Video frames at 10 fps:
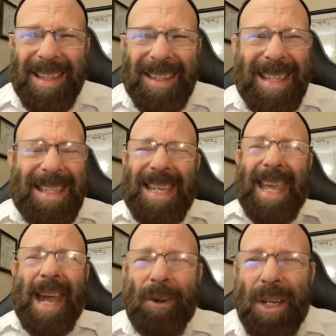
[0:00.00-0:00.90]
These are
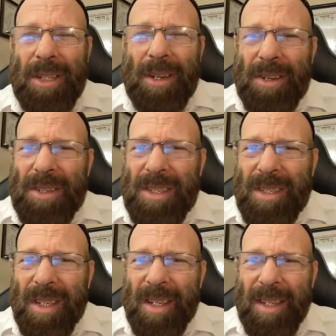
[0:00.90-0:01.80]
characters.
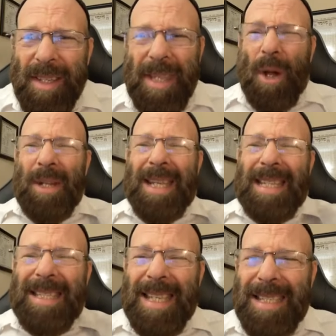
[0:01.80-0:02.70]
They don't
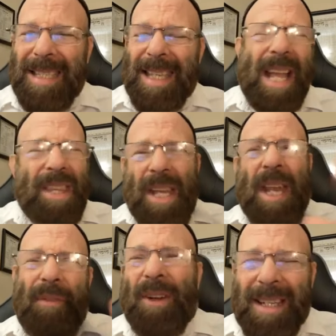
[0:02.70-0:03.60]
exist. They
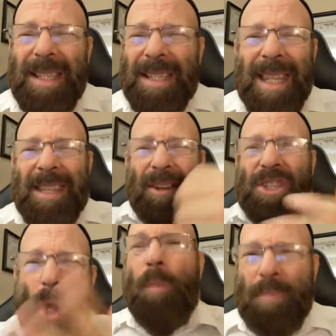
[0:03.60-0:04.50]
never existed. There is
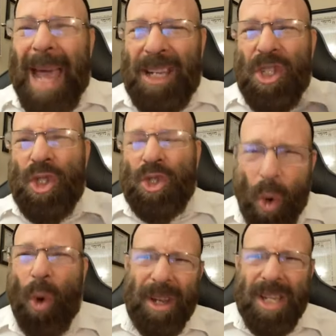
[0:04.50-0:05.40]
no
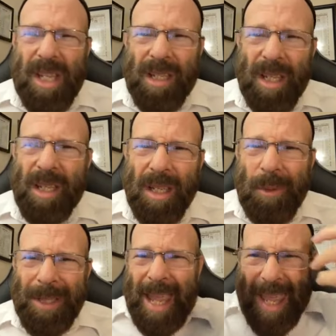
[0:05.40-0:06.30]
backstory. What
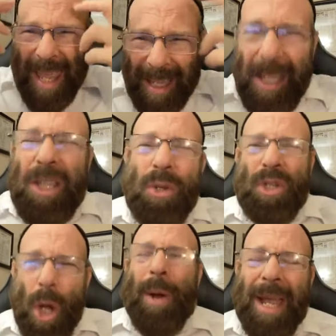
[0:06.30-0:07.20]
the heck are you
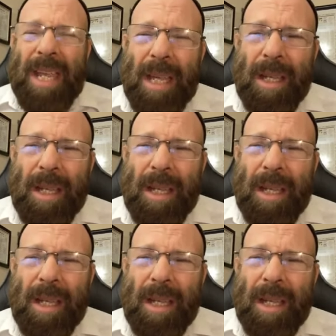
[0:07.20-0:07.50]
doing?